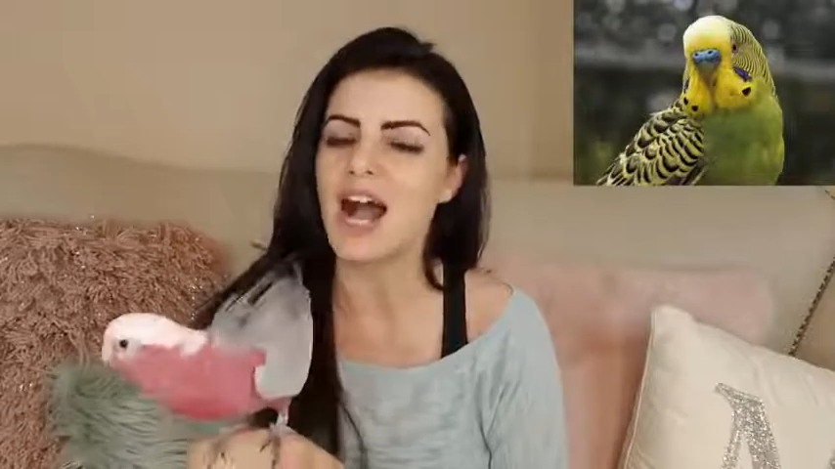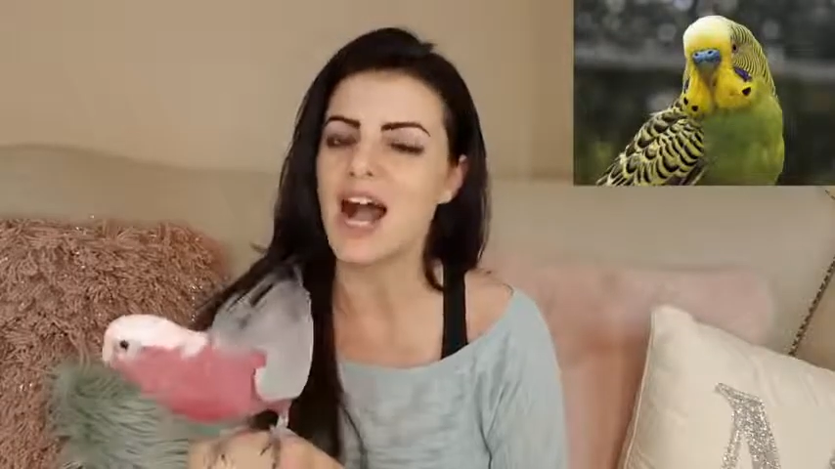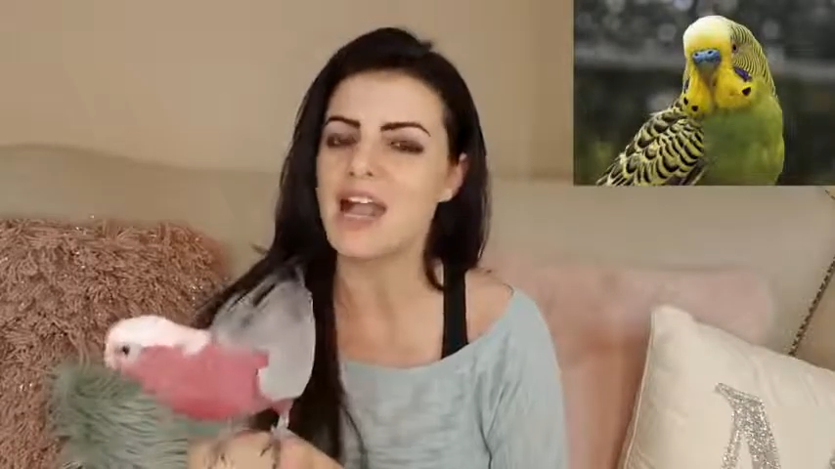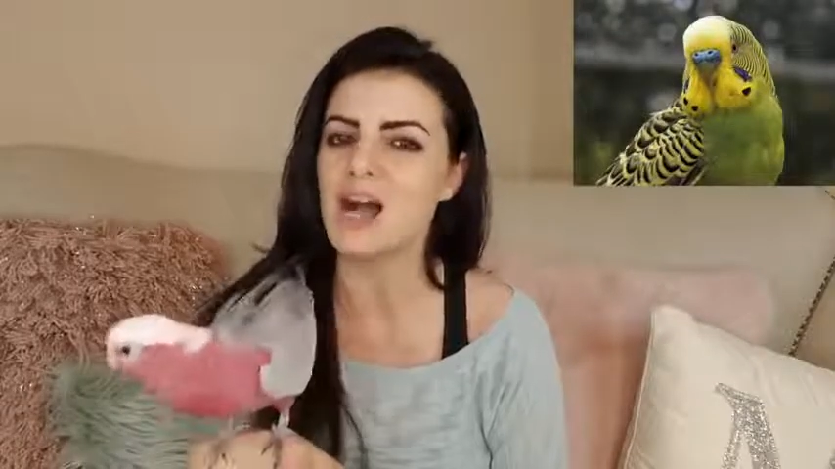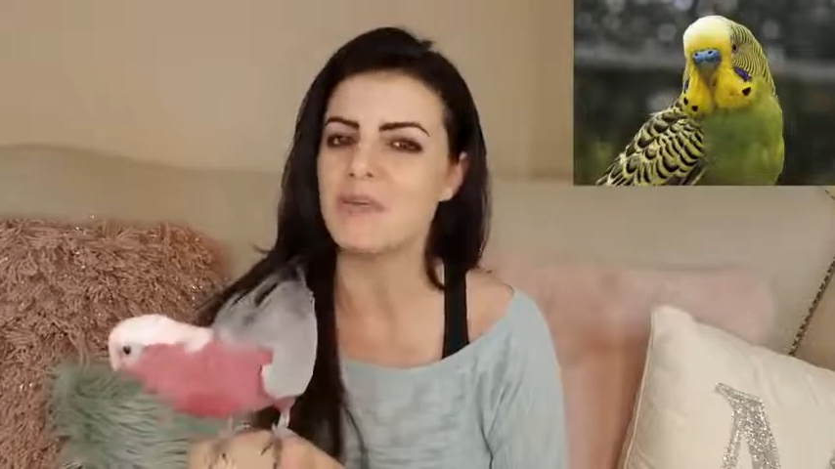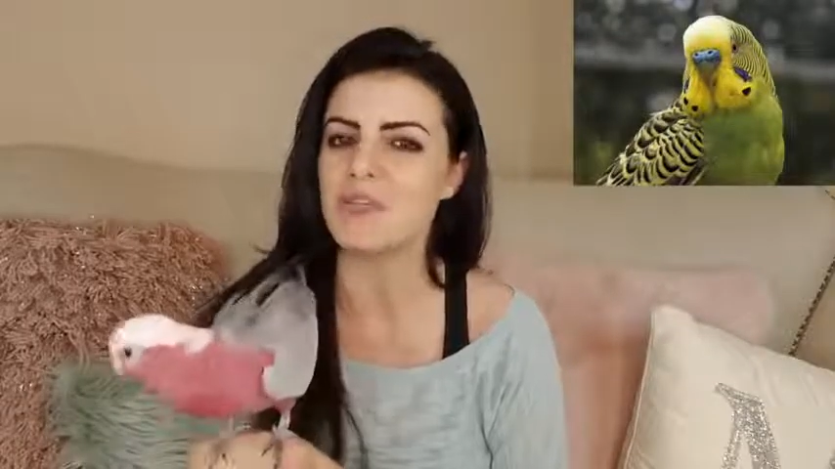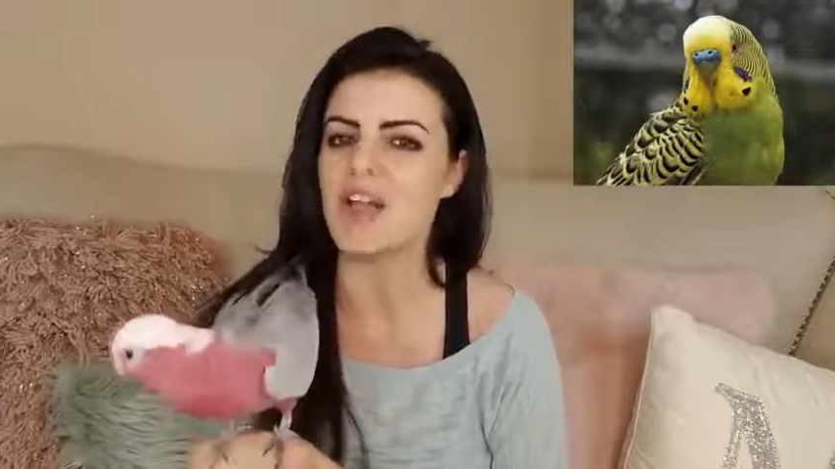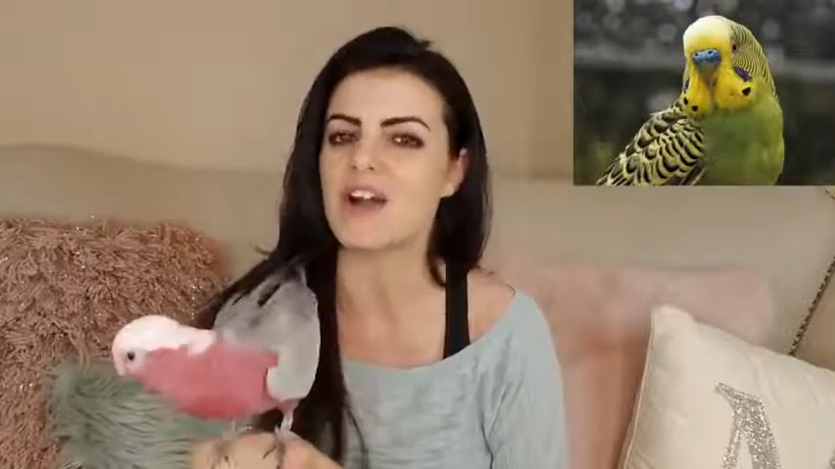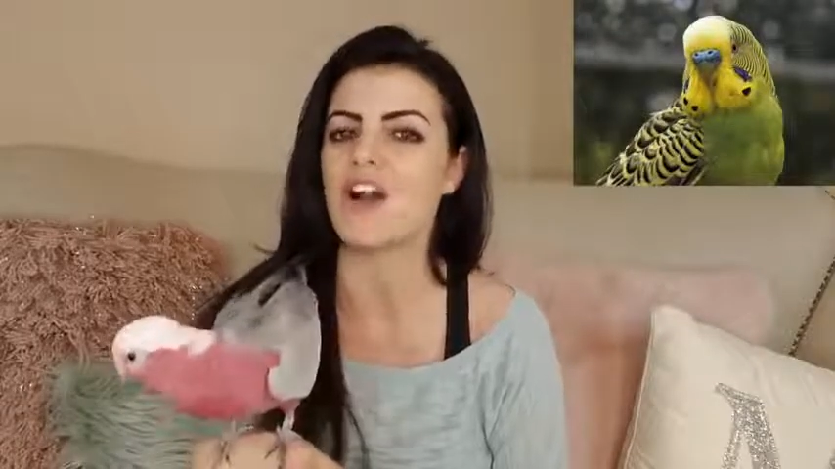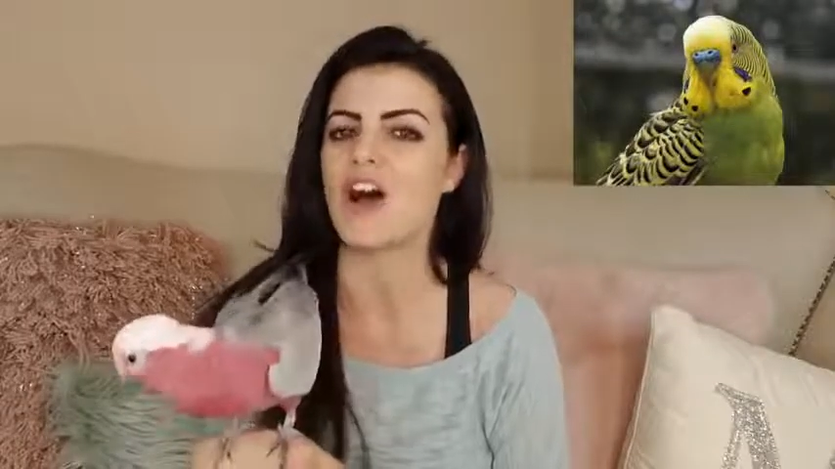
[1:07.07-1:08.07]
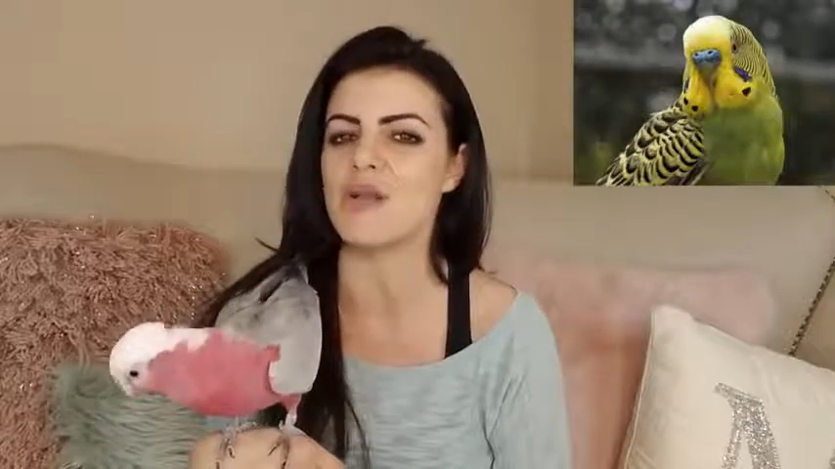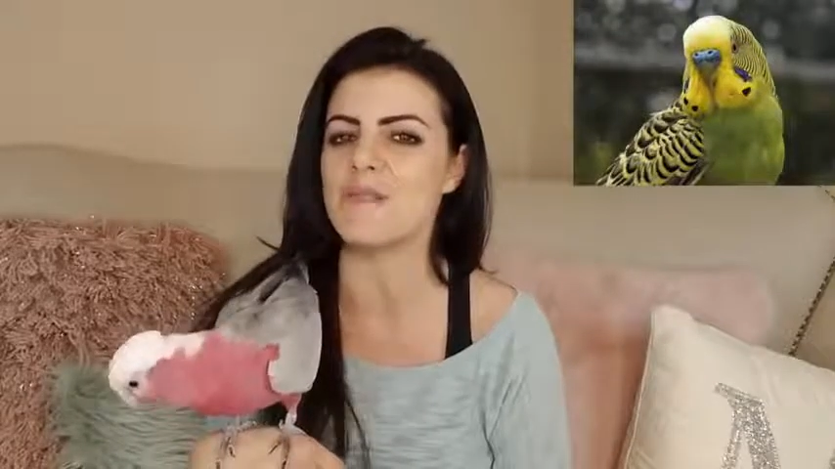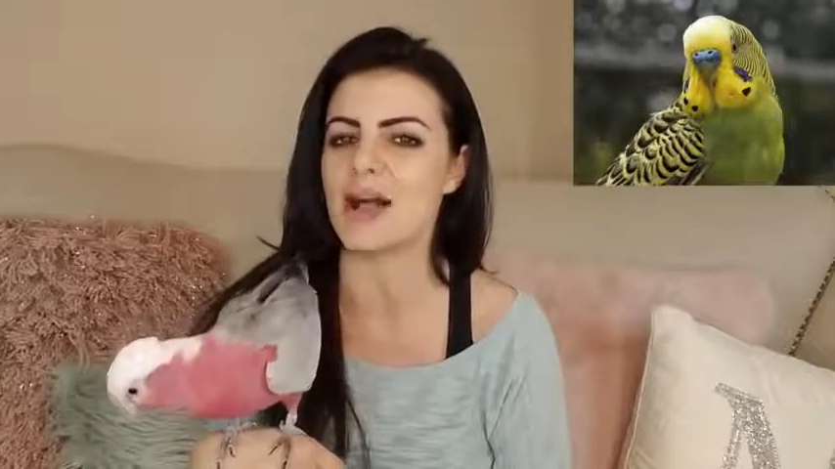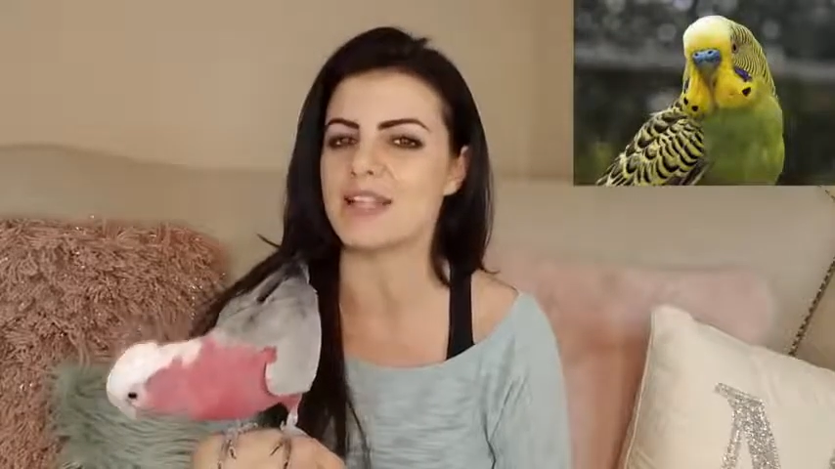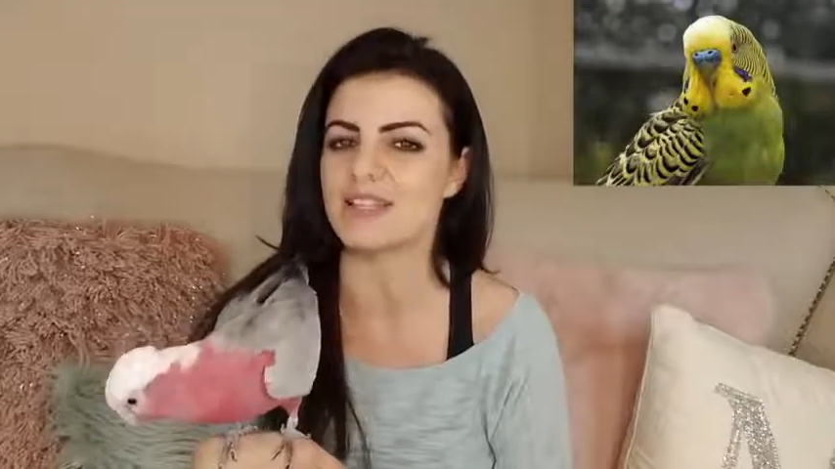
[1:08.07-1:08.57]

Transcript: high up there on my